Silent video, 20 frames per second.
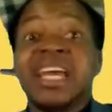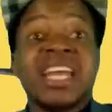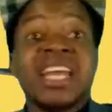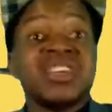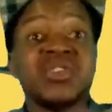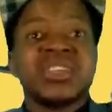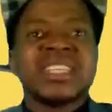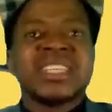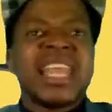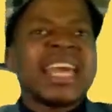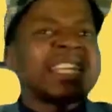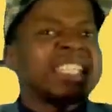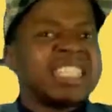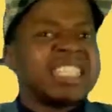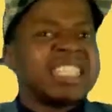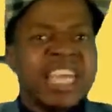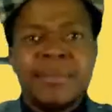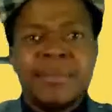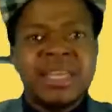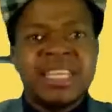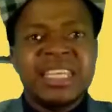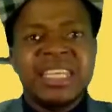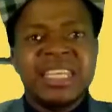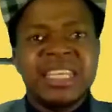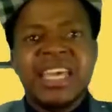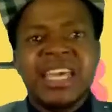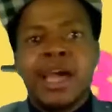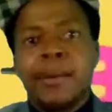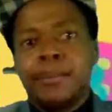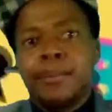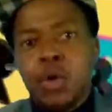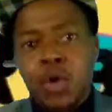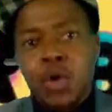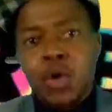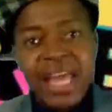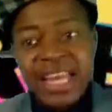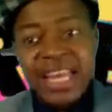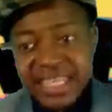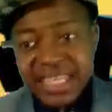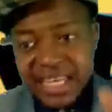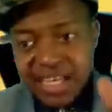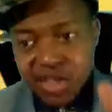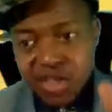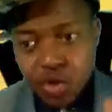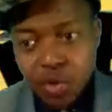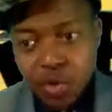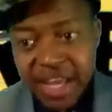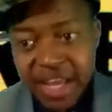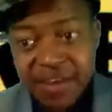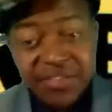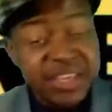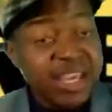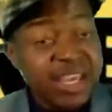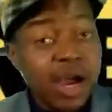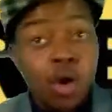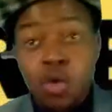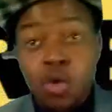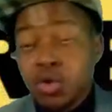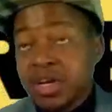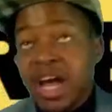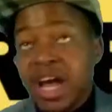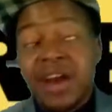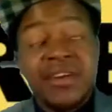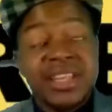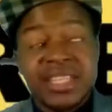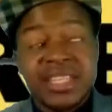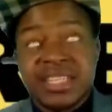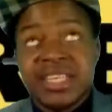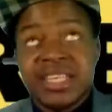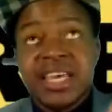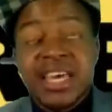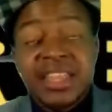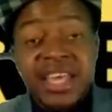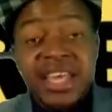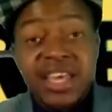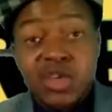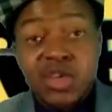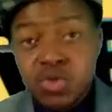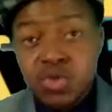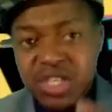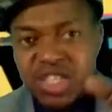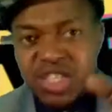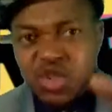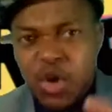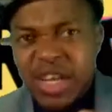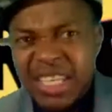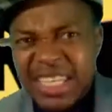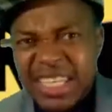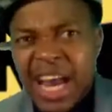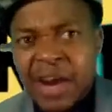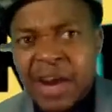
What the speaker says: countries like Germany, Poland don't have their own currency. They use a joint